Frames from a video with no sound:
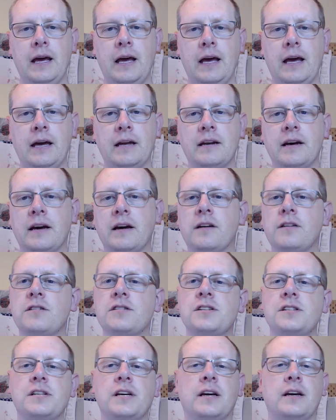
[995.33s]
And I
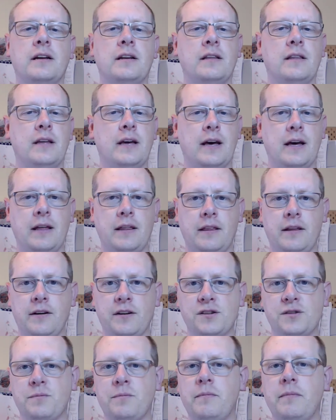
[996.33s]
understand that
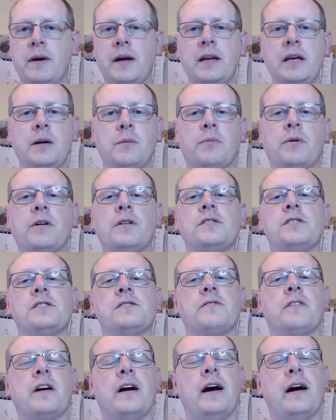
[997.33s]
there's many
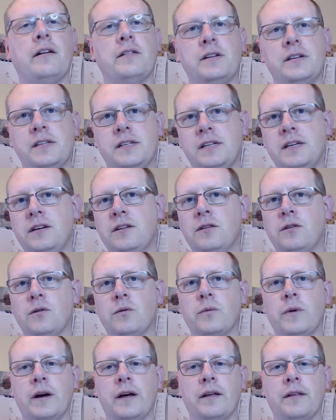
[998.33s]
approaches for how to
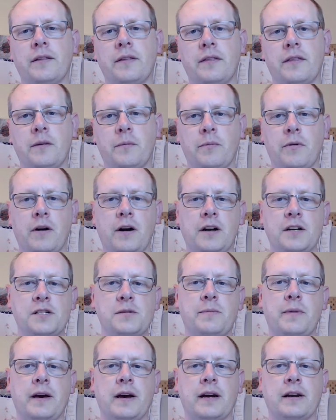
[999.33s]
deal with the
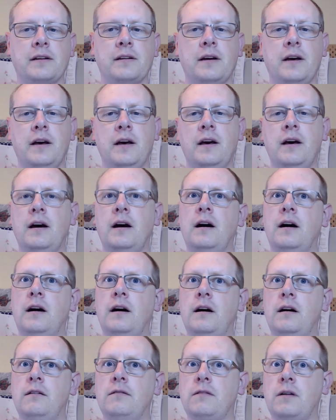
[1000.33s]
prospect
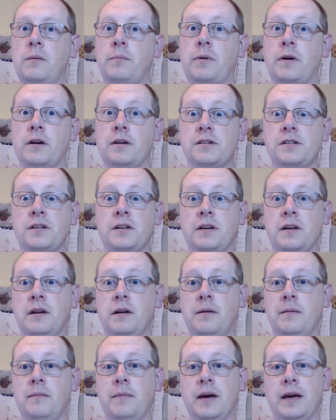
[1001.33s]
of a
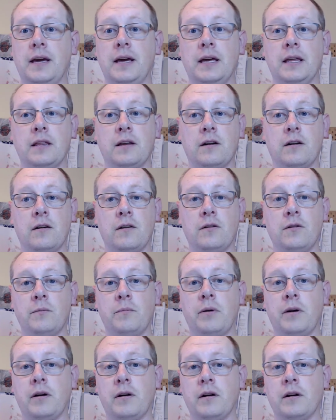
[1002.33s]
person making their own
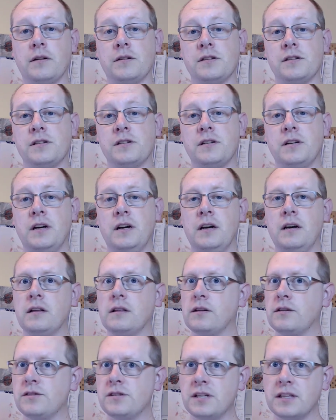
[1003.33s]
parts,
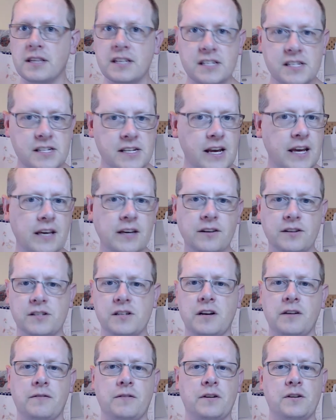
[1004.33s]
losing the sales
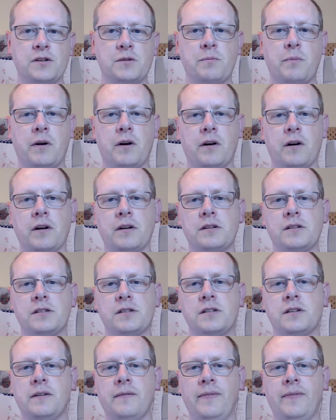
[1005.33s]
of those parts.